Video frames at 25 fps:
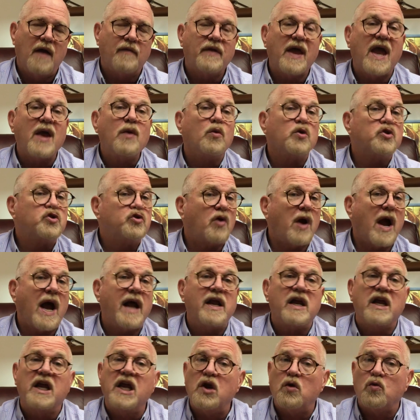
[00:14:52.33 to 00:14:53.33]
They will try
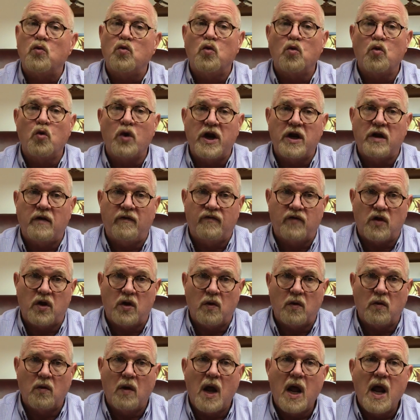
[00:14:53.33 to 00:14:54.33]
to get rid of
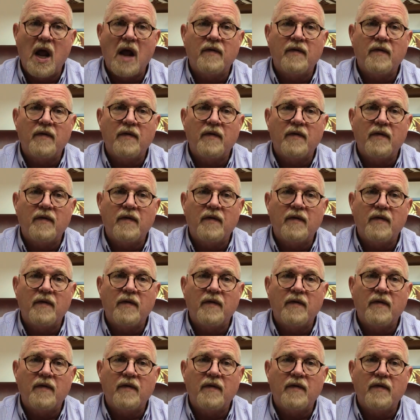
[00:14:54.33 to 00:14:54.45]
you.